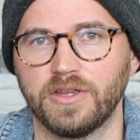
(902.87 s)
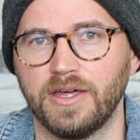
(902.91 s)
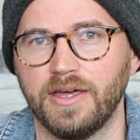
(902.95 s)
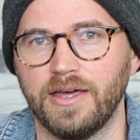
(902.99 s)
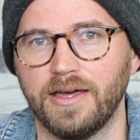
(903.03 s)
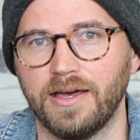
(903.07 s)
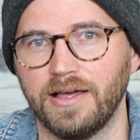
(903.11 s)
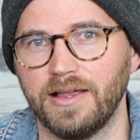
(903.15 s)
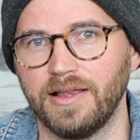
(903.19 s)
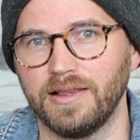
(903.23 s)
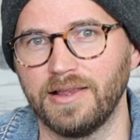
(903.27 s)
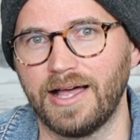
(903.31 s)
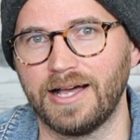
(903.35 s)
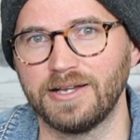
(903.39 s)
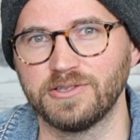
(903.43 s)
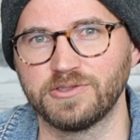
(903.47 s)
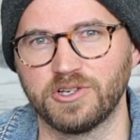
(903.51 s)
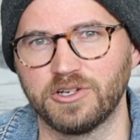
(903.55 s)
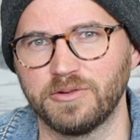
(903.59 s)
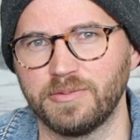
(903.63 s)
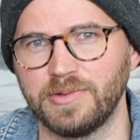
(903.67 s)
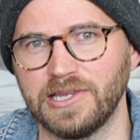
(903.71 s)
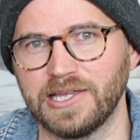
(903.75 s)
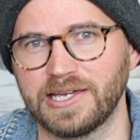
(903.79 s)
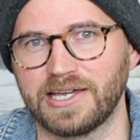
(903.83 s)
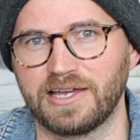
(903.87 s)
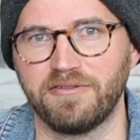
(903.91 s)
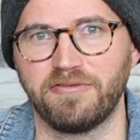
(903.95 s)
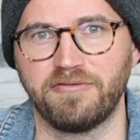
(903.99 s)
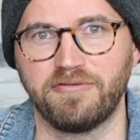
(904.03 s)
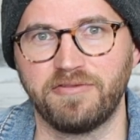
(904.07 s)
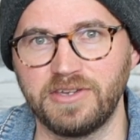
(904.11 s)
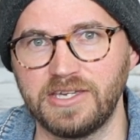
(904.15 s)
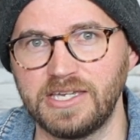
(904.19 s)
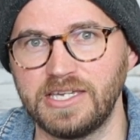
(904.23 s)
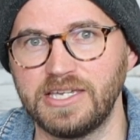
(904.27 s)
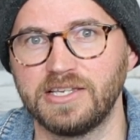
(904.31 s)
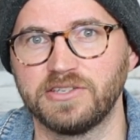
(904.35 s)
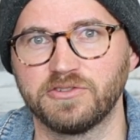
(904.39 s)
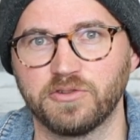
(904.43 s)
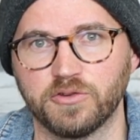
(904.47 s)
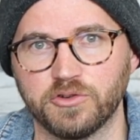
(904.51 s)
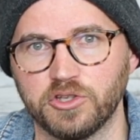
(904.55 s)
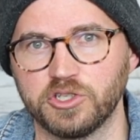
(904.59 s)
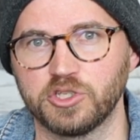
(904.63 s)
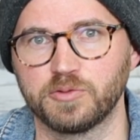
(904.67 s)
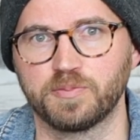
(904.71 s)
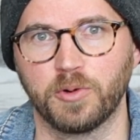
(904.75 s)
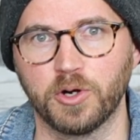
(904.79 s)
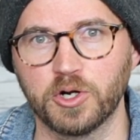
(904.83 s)
that allows there to be like a feast or
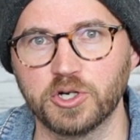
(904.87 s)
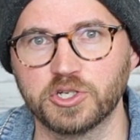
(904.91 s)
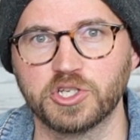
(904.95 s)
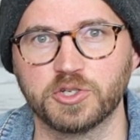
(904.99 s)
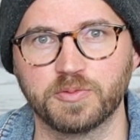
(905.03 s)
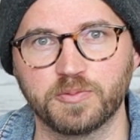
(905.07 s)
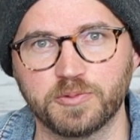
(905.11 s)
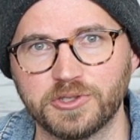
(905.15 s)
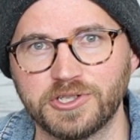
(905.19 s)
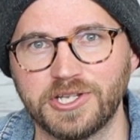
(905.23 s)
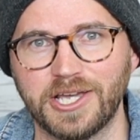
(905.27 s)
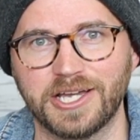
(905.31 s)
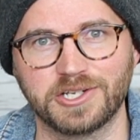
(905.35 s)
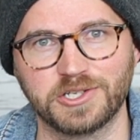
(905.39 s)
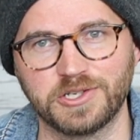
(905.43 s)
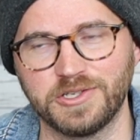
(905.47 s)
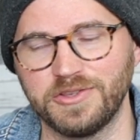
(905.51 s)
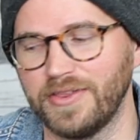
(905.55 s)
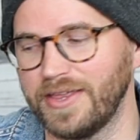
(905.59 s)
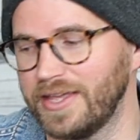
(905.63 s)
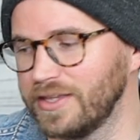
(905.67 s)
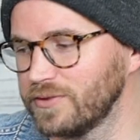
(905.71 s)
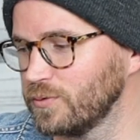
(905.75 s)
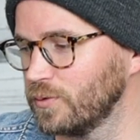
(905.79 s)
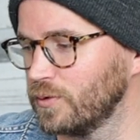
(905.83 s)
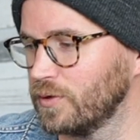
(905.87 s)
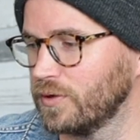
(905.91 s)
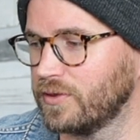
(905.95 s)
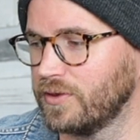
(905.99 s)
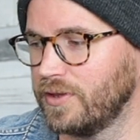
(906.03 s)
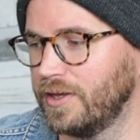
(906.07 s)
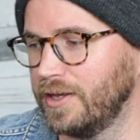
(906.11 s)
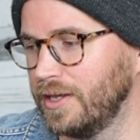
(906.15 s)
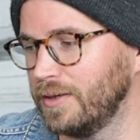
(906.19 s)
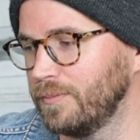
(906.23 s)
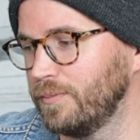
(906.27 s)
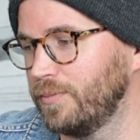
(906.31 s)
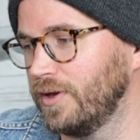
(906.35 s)
there's purchase protection, that sort of thing.